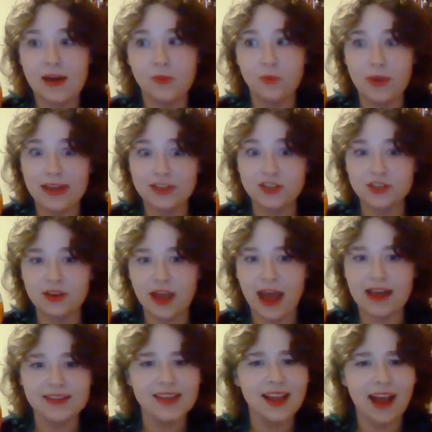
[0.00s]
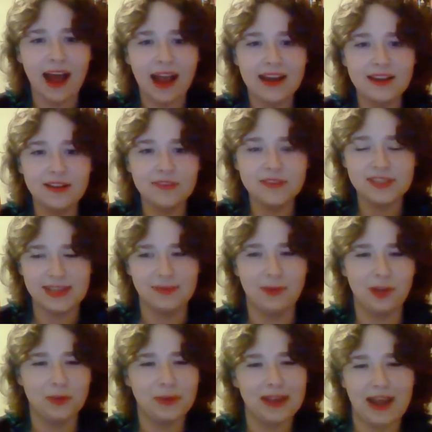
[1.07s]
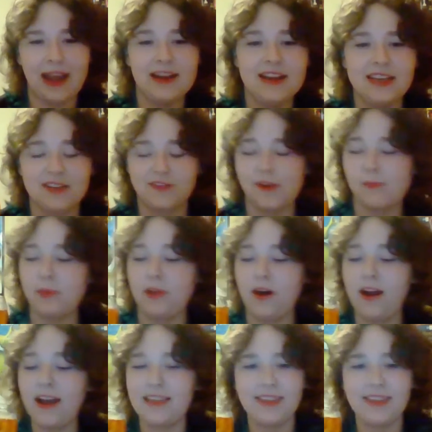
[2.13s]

which has a kind of similar but kind of different plot.